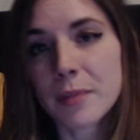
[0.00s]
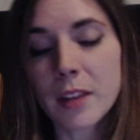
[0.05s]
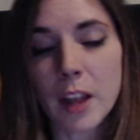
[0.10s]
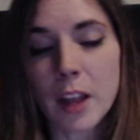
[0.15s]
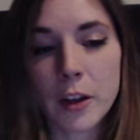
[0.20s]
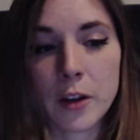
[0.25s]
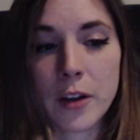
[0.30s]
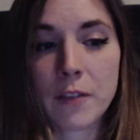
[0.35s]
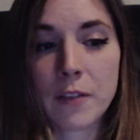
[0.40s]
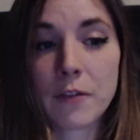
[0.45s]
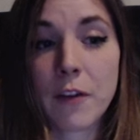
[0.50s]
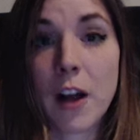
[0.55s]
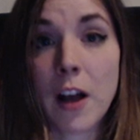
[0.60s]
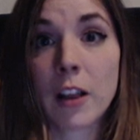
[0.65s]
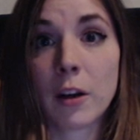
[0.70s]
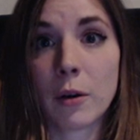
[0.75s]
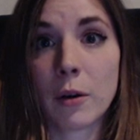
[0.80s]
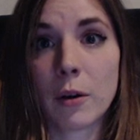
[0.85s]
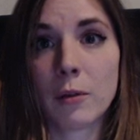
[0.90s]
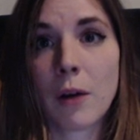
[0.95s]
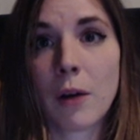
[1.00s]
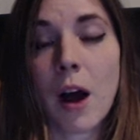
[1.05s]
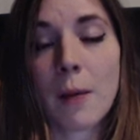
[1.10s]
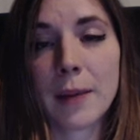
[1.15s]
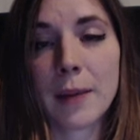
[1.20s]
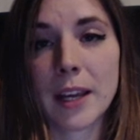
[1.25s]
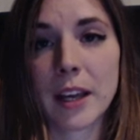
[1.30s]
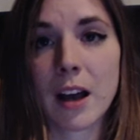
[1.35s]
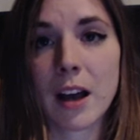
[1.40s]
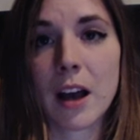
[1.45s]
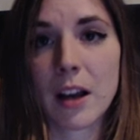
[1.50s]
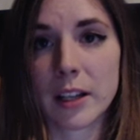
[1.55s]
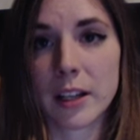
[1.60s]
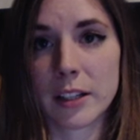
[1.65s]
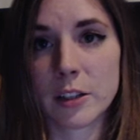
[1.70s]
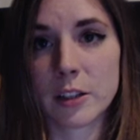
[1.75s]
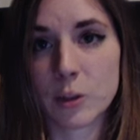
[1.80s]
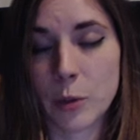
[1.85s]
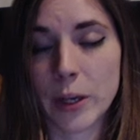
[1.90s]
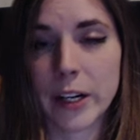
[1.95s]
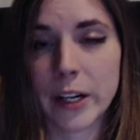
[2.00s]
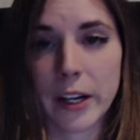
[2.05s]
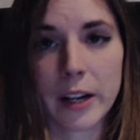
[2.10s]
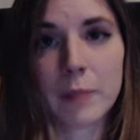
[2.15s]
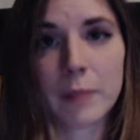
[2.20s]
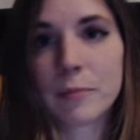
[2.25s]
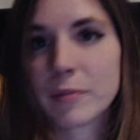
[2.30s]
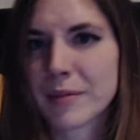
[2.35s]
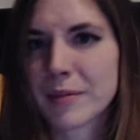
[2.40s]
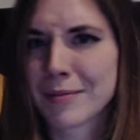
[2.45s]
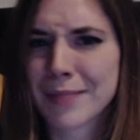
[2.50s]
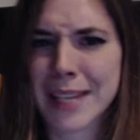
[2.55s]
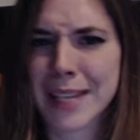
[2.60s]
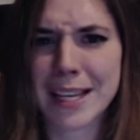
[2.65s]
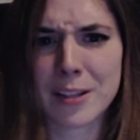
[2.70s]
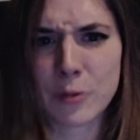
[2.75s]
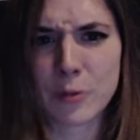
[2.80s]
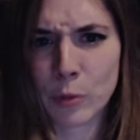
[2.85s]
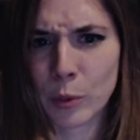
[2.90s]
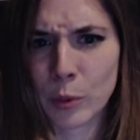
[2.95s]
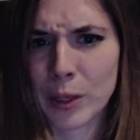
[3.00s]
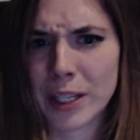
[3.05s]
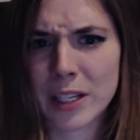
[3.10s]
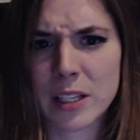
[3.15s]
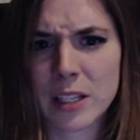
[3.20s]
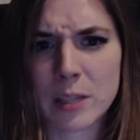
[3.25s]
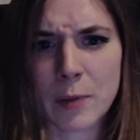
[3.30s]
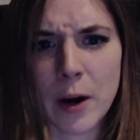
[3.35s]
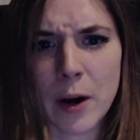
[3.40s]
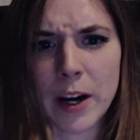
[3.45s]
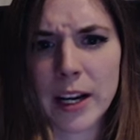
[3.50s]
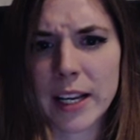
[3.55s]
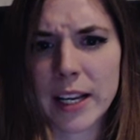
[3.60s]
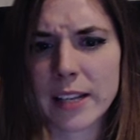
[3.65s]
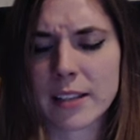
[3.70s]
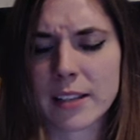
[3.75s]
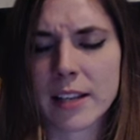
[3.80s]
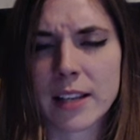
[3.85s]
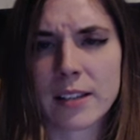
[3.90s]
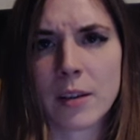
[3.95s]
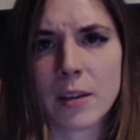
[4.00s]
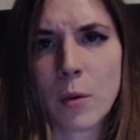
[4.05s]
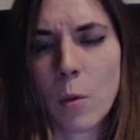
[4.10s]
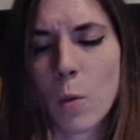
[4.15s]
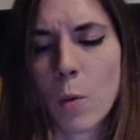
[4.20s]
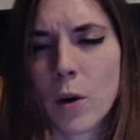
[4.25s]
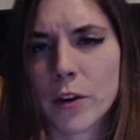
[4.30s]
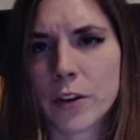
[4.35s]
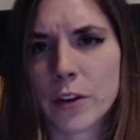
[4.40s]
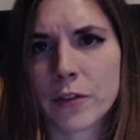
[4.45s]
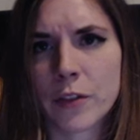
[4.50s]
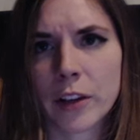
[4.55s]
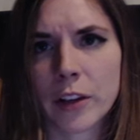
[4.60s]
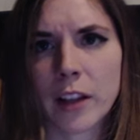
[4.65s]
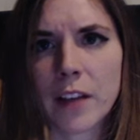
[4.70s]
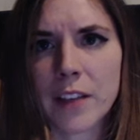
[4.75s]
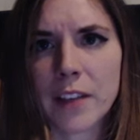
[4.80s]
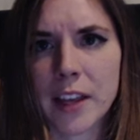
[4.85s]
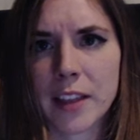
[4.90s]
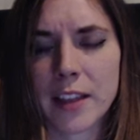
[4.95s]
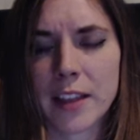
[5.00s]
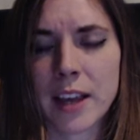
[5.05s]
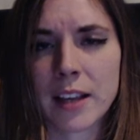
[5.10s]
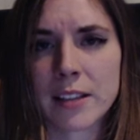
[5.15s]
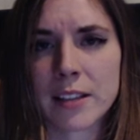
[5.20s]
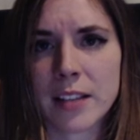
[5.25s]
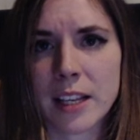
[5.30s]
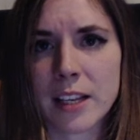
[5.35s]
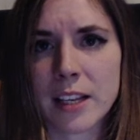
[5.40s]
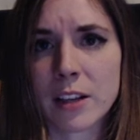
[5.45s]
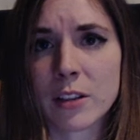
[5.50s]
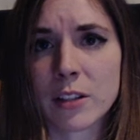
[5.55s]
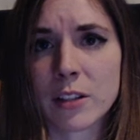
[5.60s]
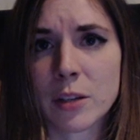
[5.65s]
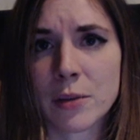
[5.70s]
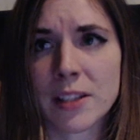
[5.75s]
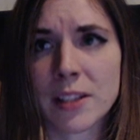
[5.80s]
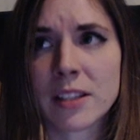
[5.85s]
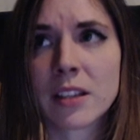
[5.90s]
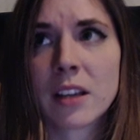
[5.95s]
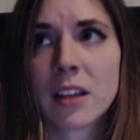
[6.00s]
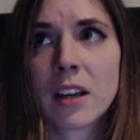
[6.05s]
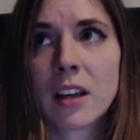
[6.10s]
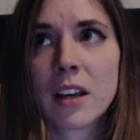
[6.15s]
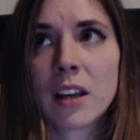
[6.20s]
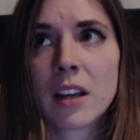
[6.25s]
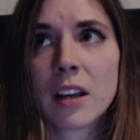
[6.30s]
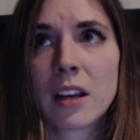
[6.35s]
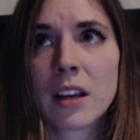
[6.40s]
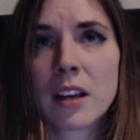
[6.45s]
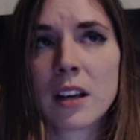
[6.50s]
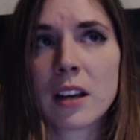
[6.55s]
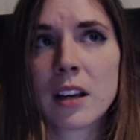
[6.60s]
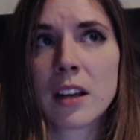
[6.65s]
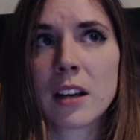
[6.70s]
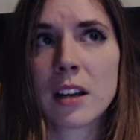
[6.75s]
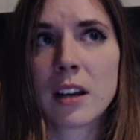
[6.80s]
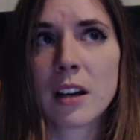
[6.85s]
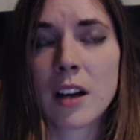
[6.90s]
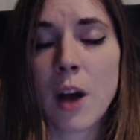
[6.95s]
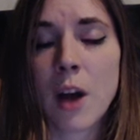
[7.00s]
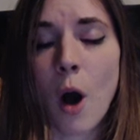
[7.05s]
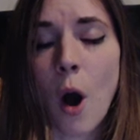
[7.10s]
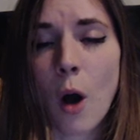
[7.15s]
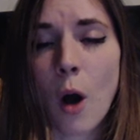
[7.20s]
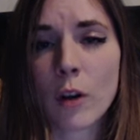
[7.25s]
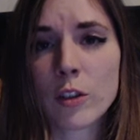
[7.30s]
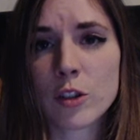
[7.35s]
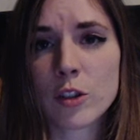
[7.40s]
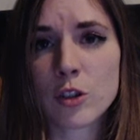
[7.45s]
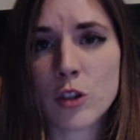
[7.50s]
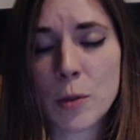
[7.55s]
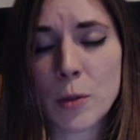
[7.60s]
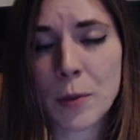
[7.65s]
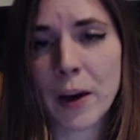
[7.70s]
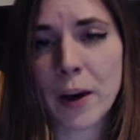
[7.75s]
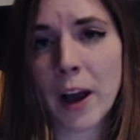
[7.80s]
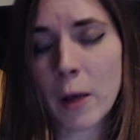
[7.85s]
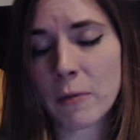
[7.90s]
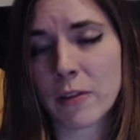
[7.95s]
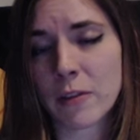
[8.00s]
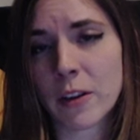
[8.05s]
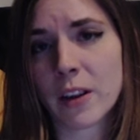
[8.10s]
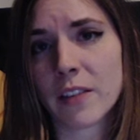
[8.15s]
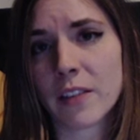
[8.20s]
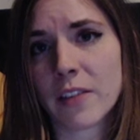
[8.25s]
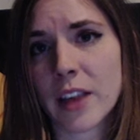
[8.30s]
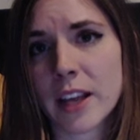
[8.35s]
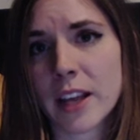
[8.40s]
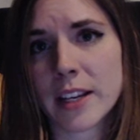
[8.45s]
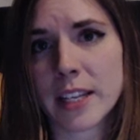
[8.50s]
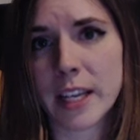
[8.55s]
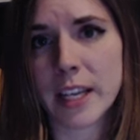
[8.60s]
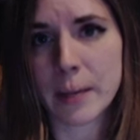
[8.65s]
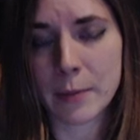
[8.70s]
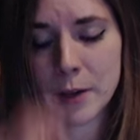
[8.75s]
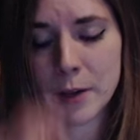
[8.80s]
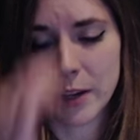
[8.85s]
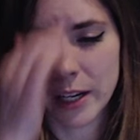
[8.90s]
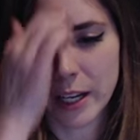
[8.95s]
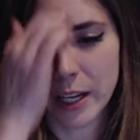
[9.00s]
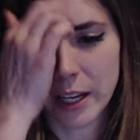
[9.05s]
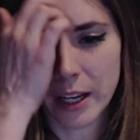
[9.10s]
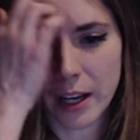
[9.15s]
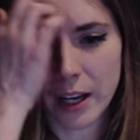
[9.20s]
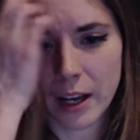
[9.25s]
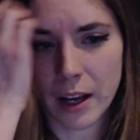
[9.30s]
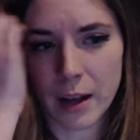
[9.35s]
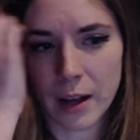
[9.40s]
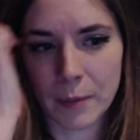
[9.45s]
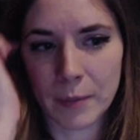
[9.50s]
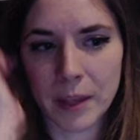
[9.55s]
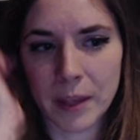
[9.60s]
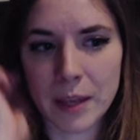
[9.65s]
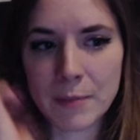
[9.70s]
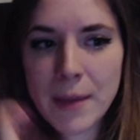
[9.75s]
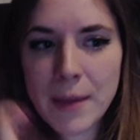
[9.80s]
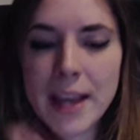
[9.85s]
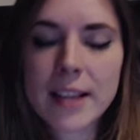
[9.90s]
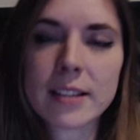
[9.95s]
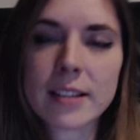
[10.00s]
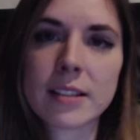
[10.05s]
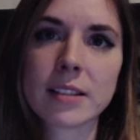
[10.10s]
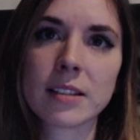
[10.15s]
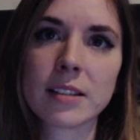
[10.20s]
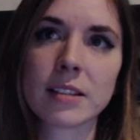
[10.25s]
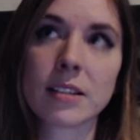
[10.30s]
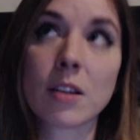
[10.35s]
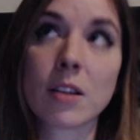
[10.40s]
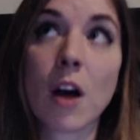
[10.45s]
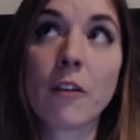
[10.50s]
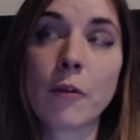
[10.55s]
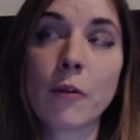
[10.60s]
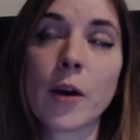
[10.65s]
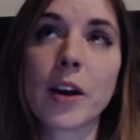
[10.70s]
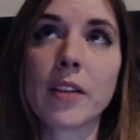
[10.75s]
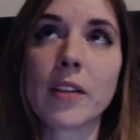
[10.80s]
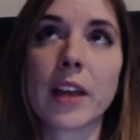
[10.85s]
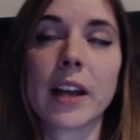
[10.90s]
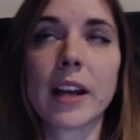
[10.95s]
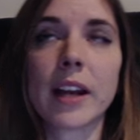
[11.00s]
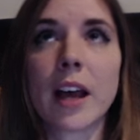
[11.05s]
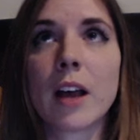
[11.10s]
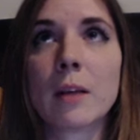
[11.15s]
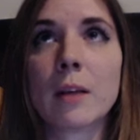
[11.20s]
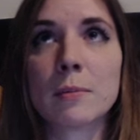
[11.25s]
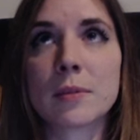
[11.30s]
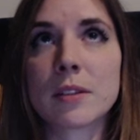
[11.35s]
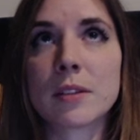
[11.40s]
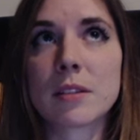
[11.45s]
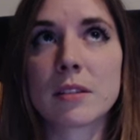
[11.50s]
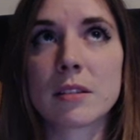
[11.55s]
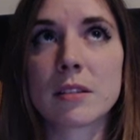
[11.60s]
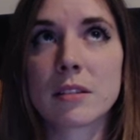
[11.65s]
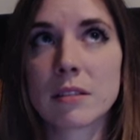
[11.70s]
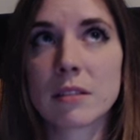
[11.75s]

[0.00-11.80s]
you can follow Rami on Twitter. He's really smart. He says wonderful, loving things, and he also is super helpful of the indie community. He makes software that helps